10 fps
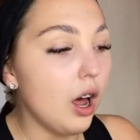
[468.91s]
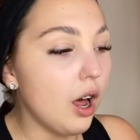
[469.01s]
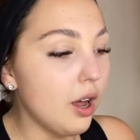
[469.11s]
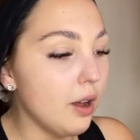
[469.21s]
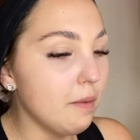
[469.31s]

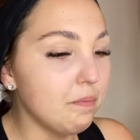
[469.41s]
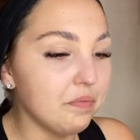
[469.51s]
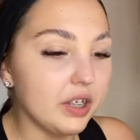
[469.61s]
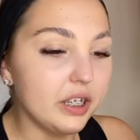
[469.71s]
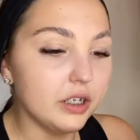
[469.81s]

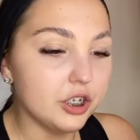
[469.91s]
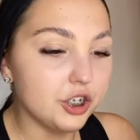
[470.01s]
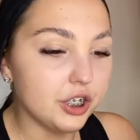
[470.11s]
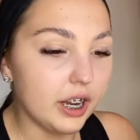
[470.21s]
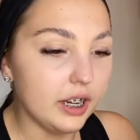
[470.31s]
in the
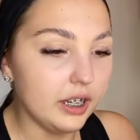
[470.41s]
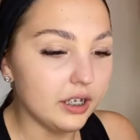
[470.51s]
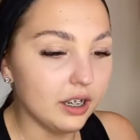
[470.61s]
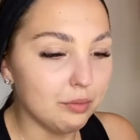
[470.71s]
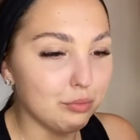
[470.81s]
shade,
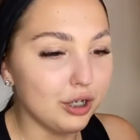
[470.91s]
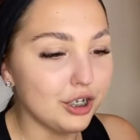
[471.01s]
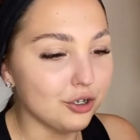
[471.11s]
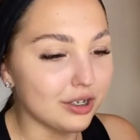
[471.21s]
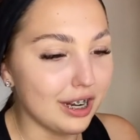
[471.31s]
I'm pretty
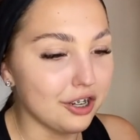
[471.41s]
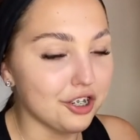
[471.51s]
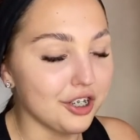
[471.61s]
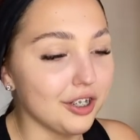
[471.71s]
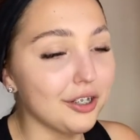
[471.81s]
sure it's
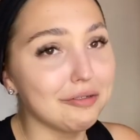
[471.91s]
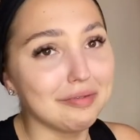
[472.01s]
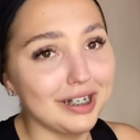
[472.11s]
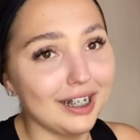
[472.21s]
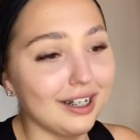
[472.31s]
cashew,
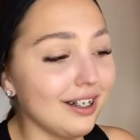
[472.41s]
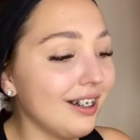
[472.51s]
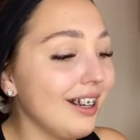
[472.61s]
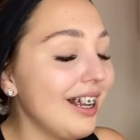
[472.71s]
yeah.